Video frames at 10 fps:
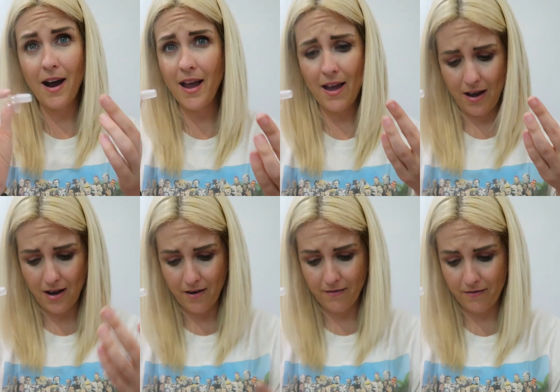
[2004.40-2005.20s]
I
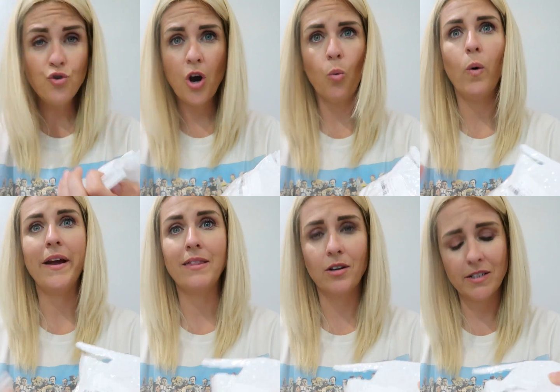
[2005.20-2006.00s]
have, no
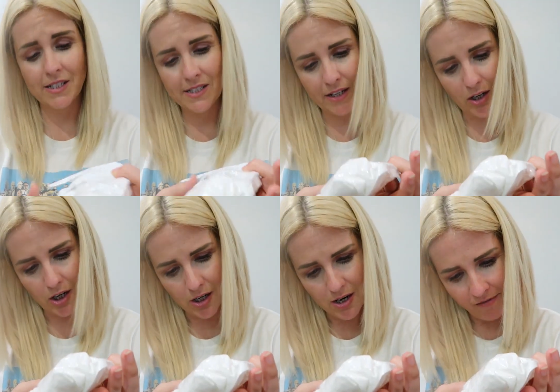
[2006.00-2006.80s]
wait, there is a
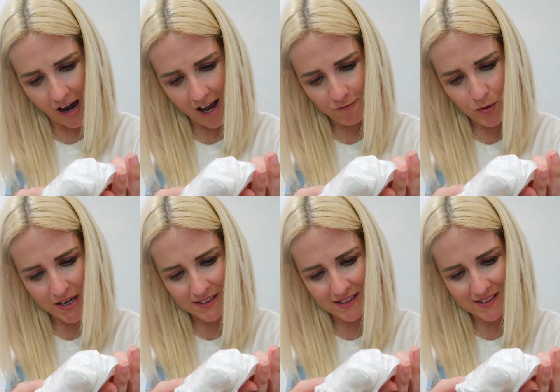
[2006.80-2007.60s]
sticker. Five
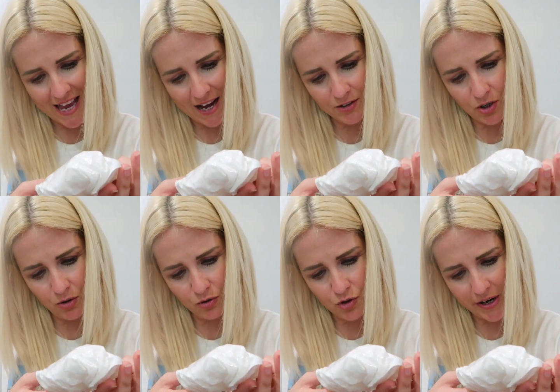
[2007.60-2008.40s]
pieces,
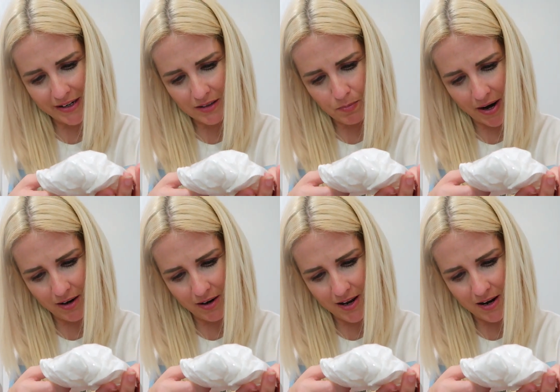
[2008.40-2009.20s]
household
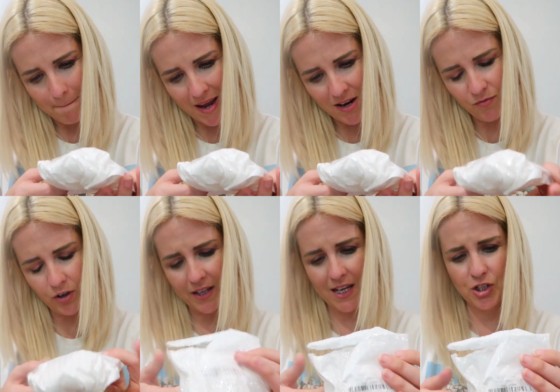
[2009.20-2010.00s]
transparent, made for
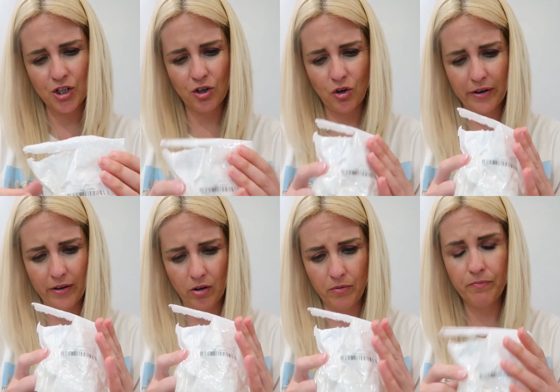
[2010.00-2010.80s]
kitchen
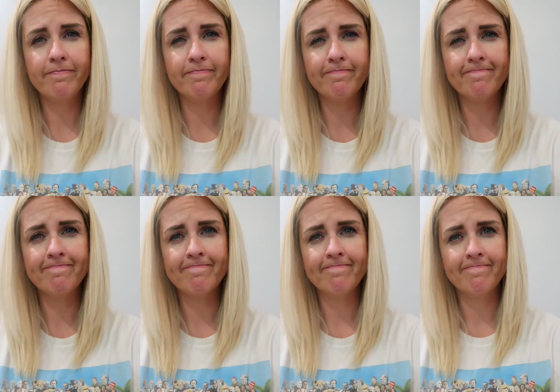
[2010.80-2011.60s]
grill.
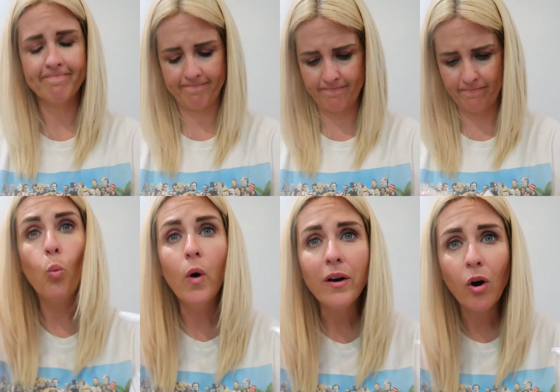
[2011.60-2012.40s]

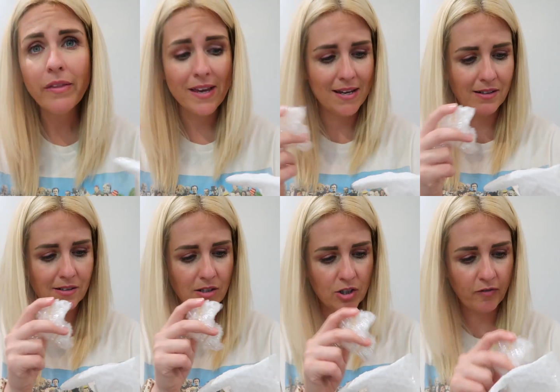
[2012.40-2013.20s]
What are these?
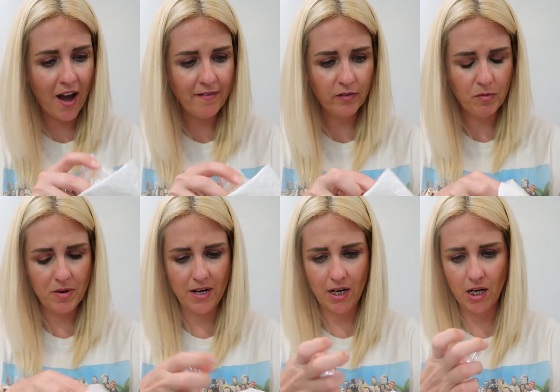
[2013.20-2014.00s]
There's five of them
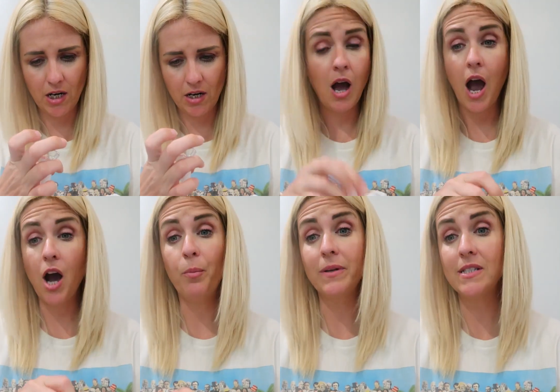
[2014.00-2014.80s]
in here. I
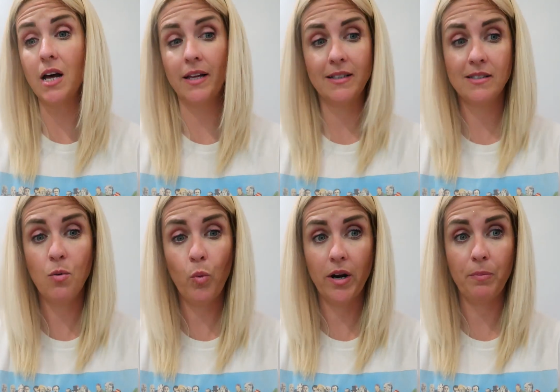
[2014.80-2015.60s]
hope it's not like
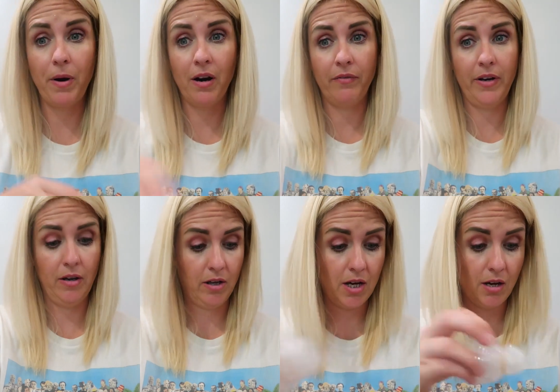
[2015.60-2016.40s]
some weird
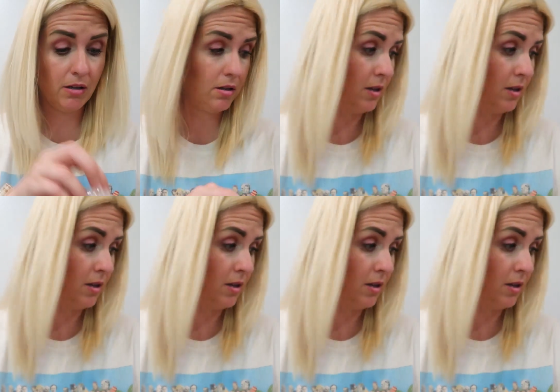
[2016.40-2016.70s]
paraphernalia.